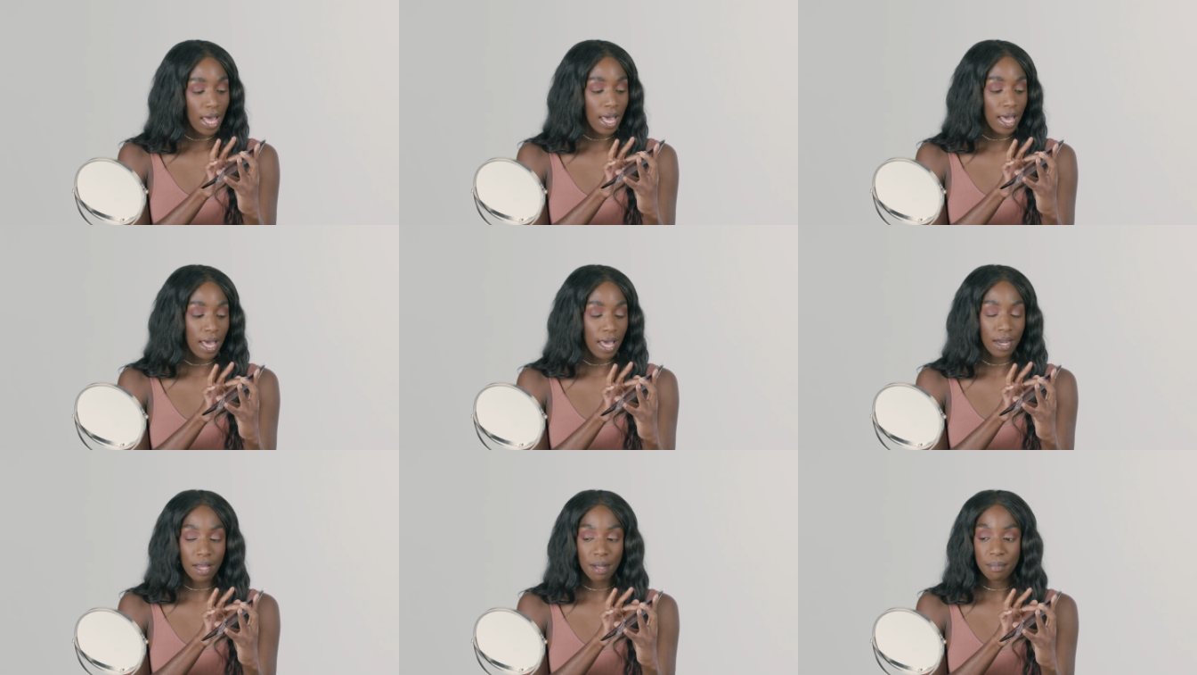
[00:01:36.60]

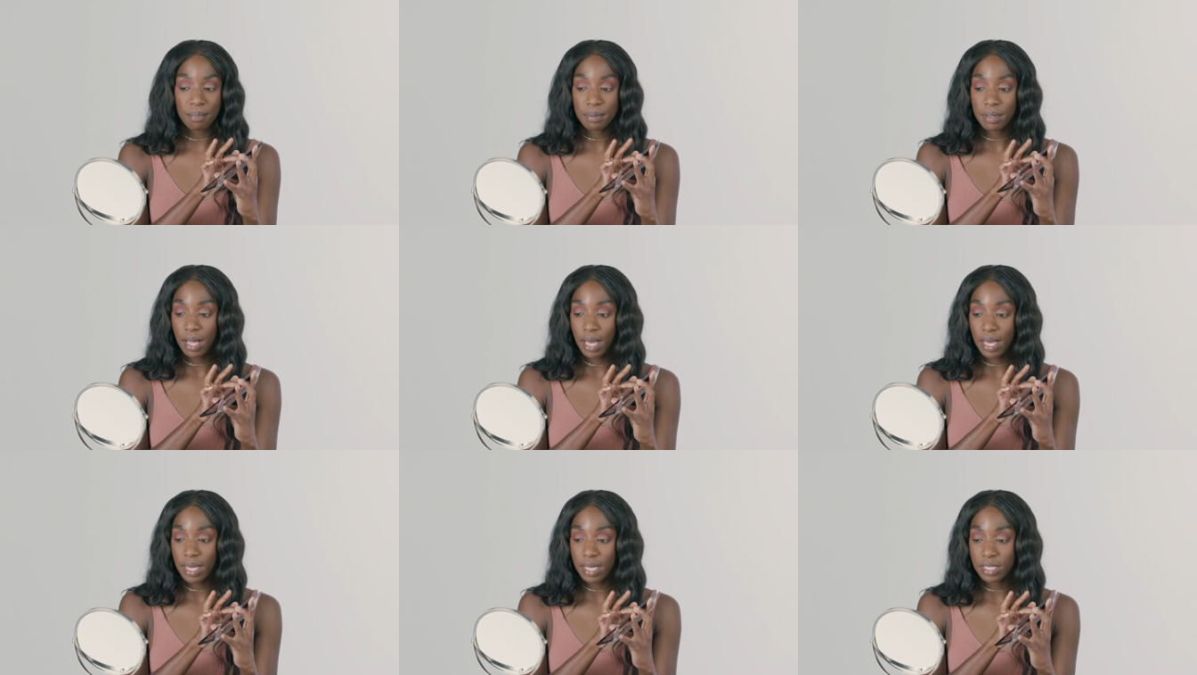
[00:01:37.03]
and
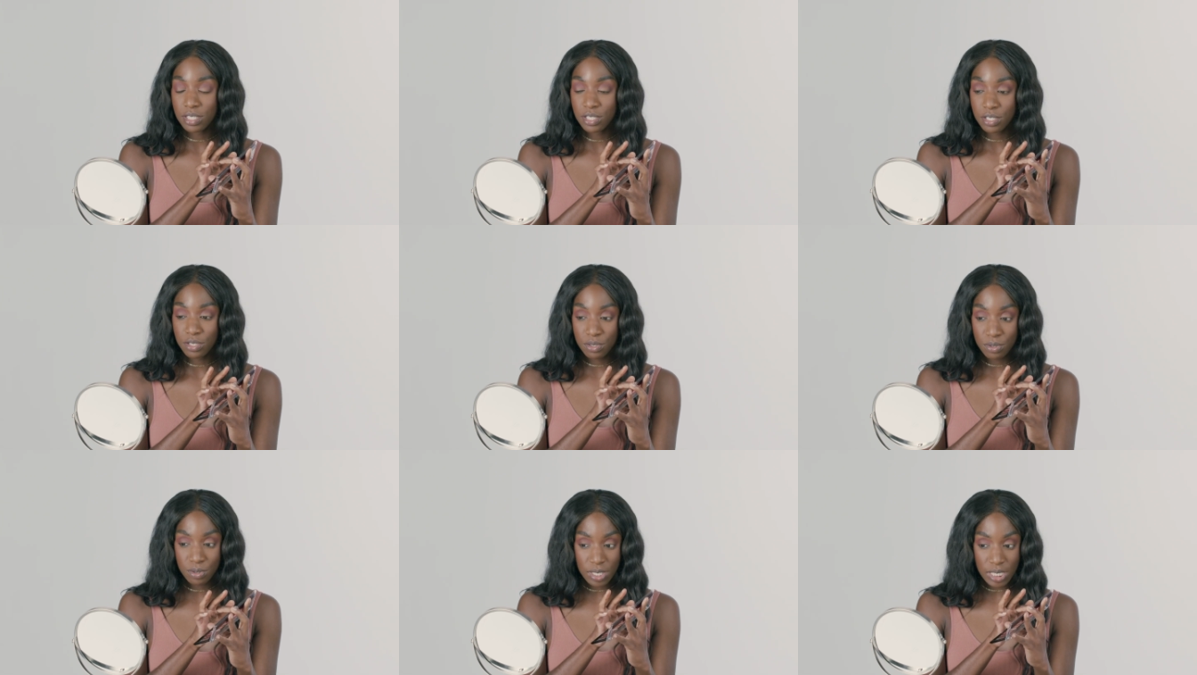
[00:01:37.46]
apply it
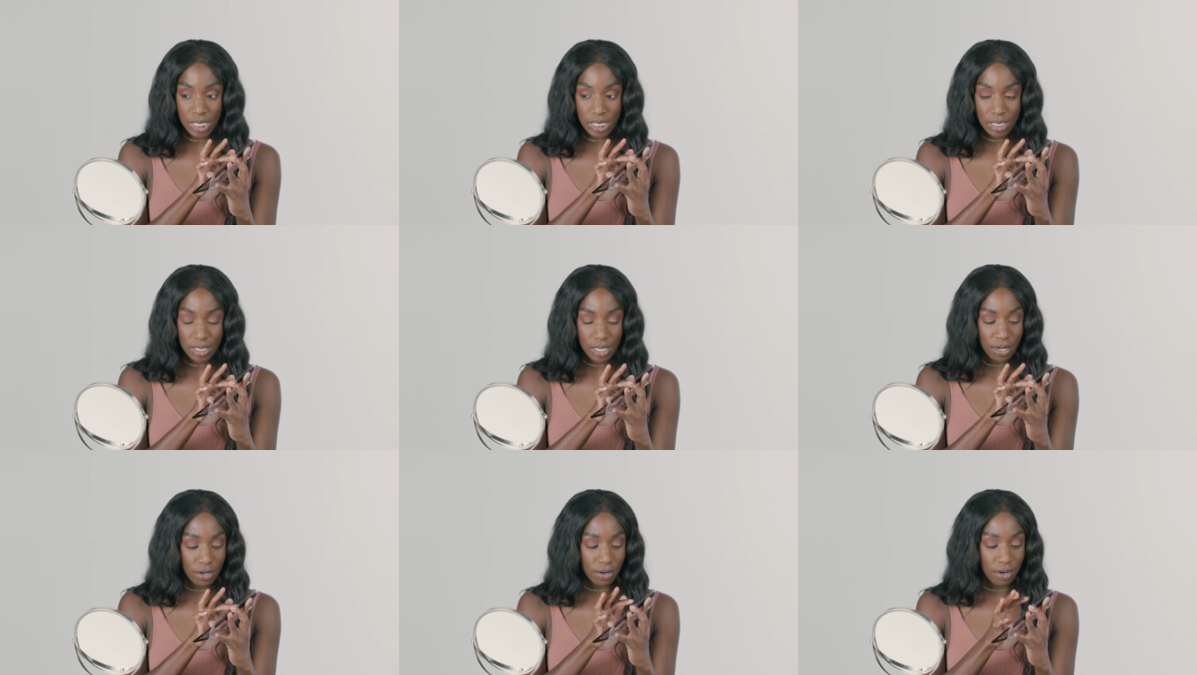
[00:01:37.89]
to the
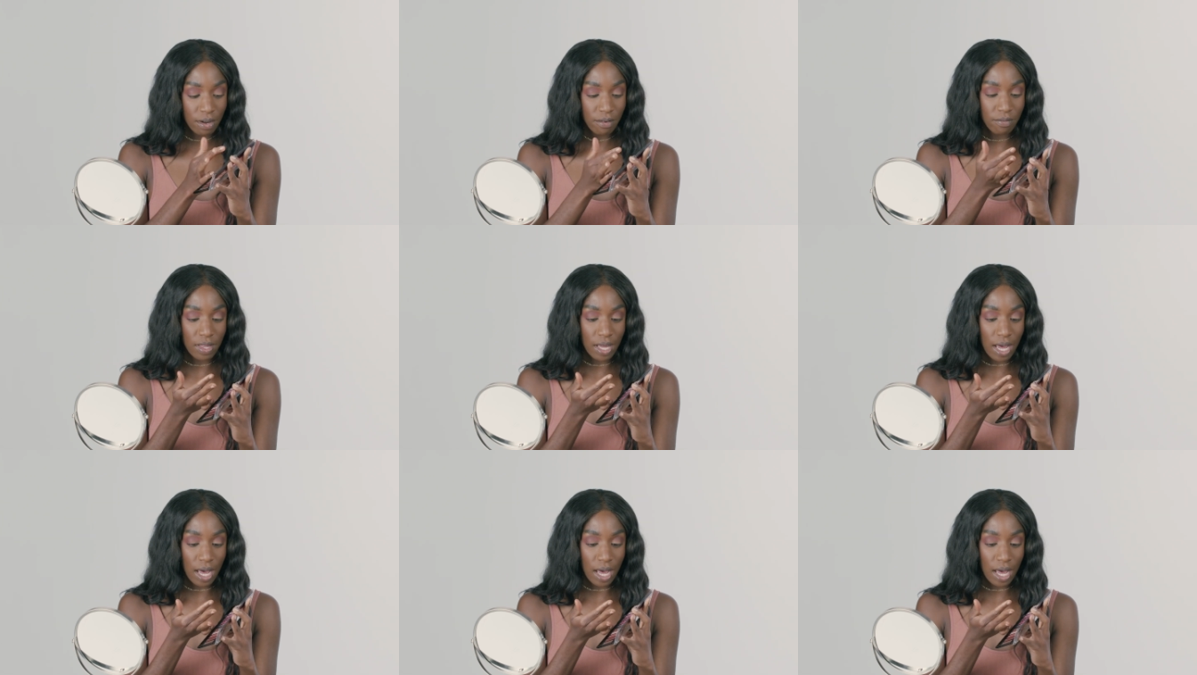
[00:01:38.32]
center of the